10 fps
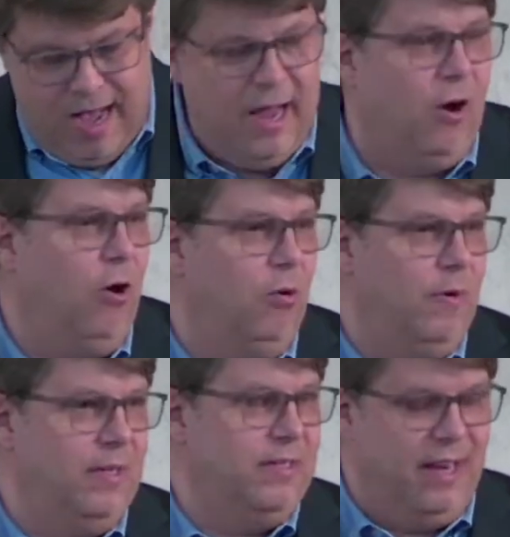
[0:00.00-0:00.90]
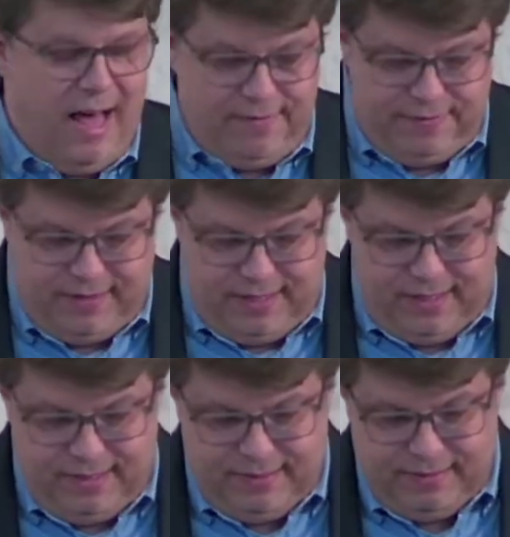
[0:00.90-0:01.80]
I always loved
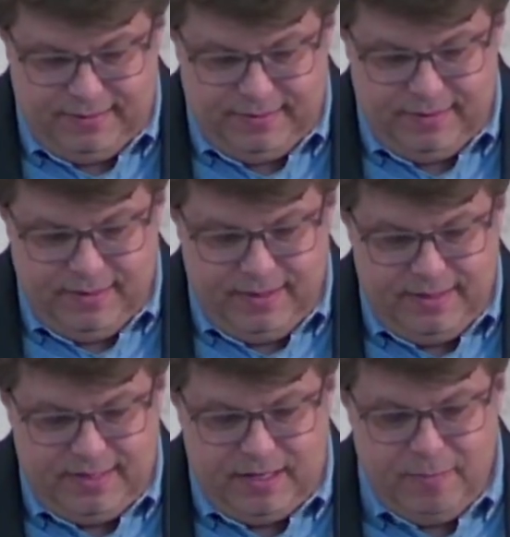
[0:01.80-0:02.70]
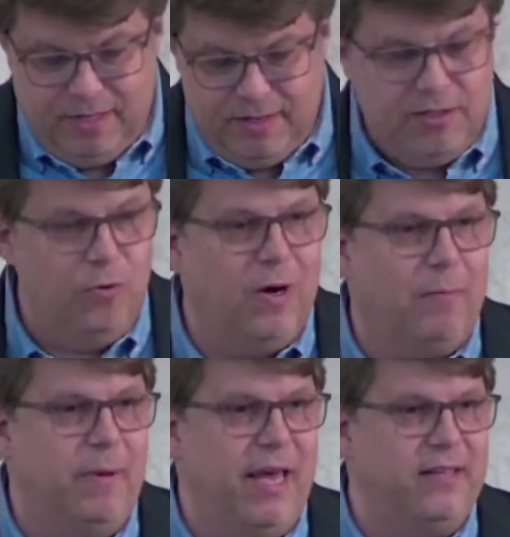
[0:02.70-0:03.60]
sermons who
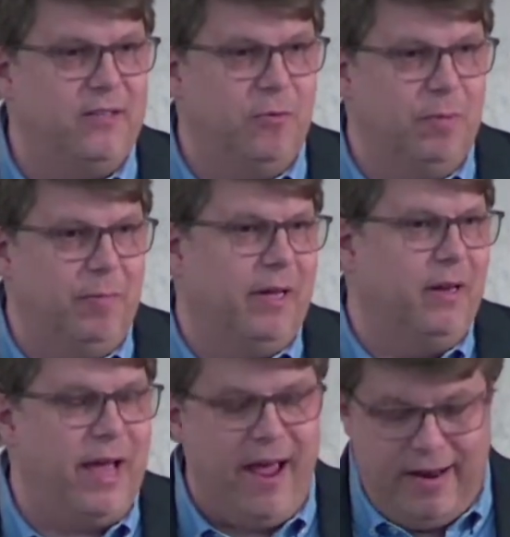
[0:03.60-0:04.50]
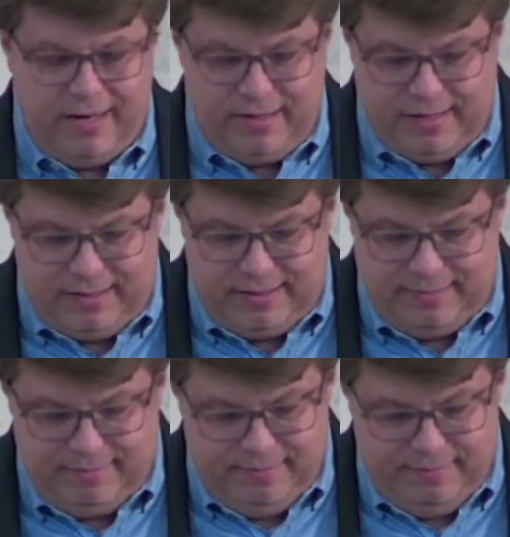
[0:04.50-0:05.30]
are based on biblical characters.